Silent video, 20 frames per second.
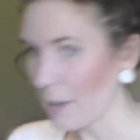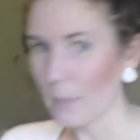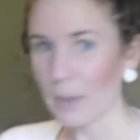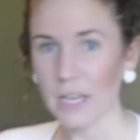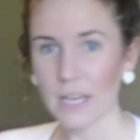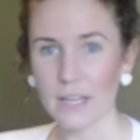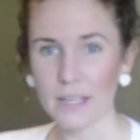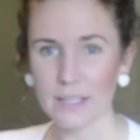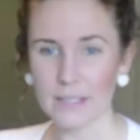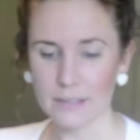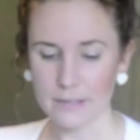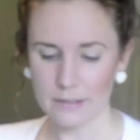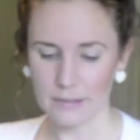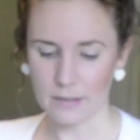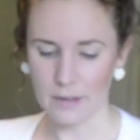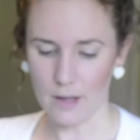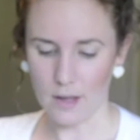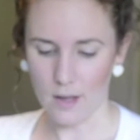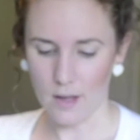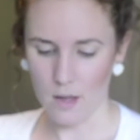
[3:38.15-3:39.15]
because
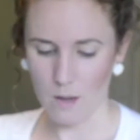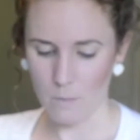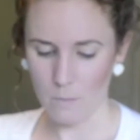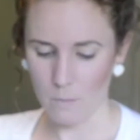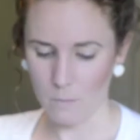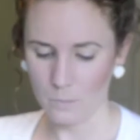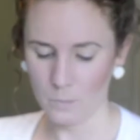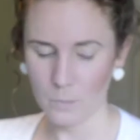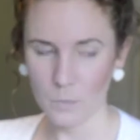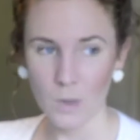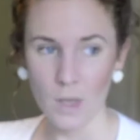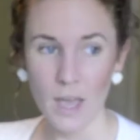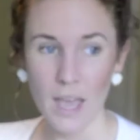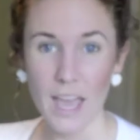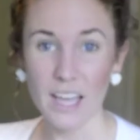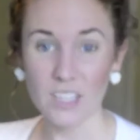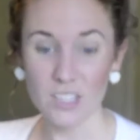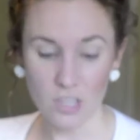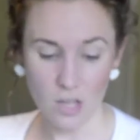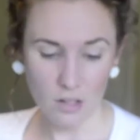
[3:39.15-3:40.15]

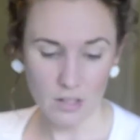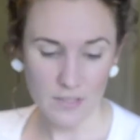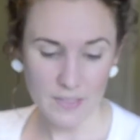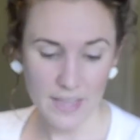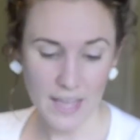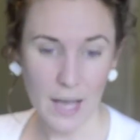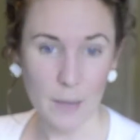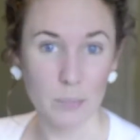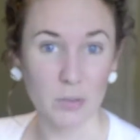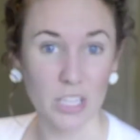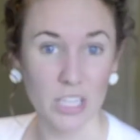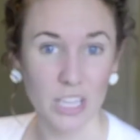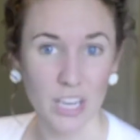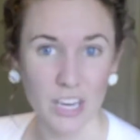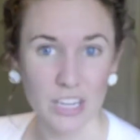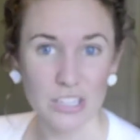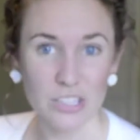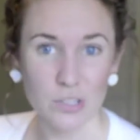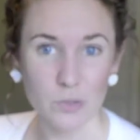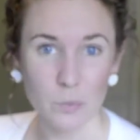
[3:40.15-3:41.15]
it's all in the
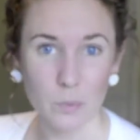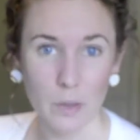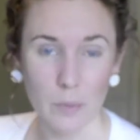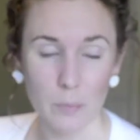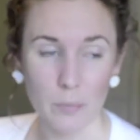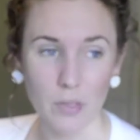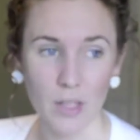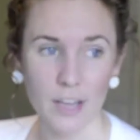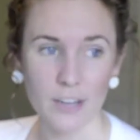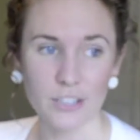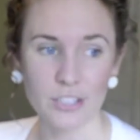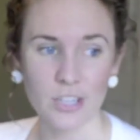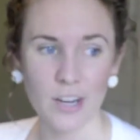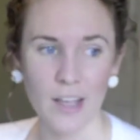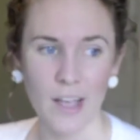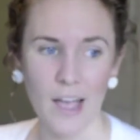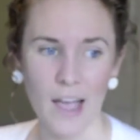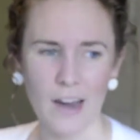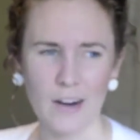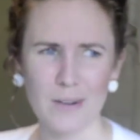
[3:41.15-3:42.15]
application with blush.
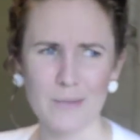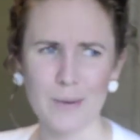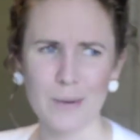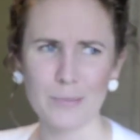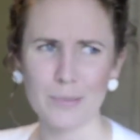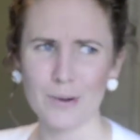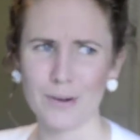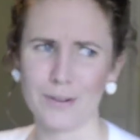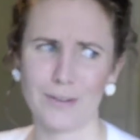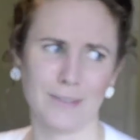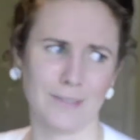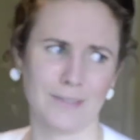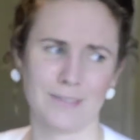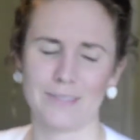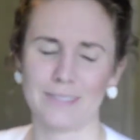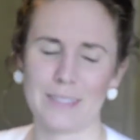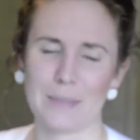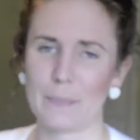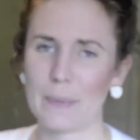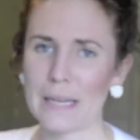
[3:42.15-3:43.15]
I remember,
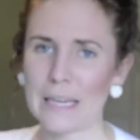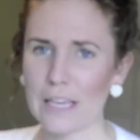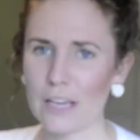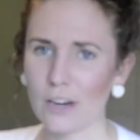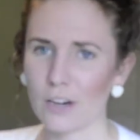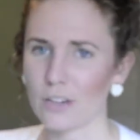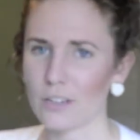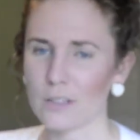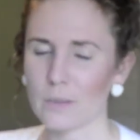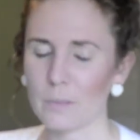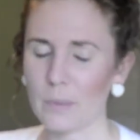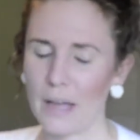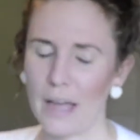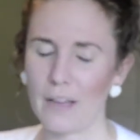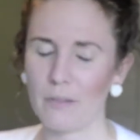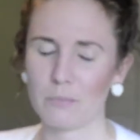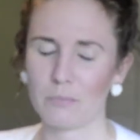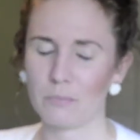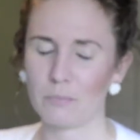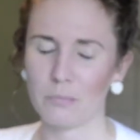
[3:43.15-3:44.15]
it's been years, but
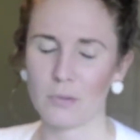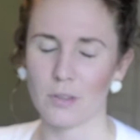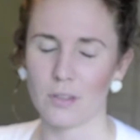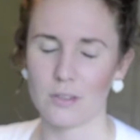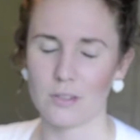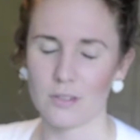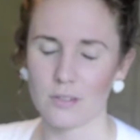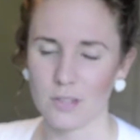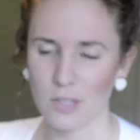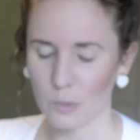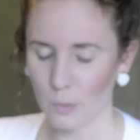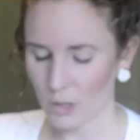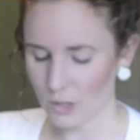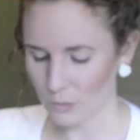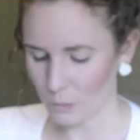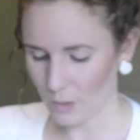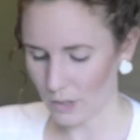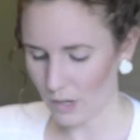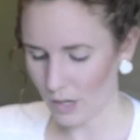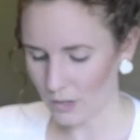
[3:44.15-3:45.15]
I religiously
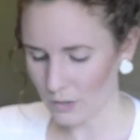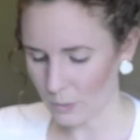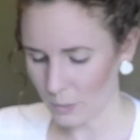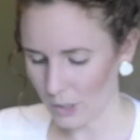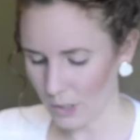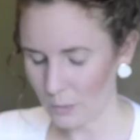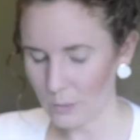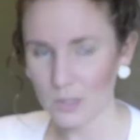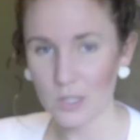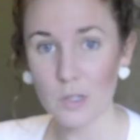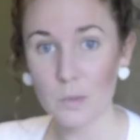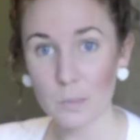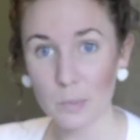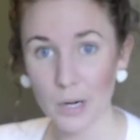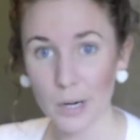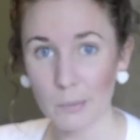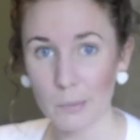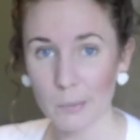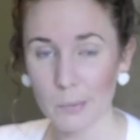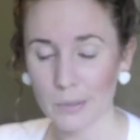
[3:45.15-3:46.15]
watch What Not to Wear, which is
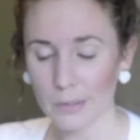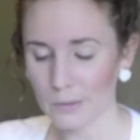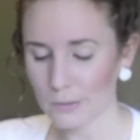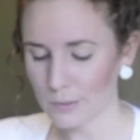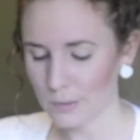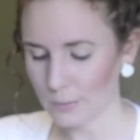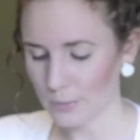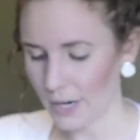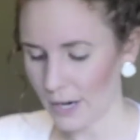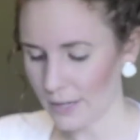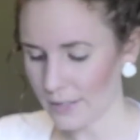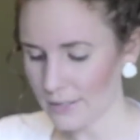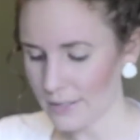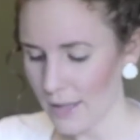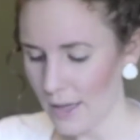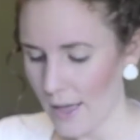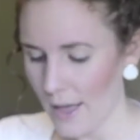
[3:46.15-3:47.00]
probably no surprise.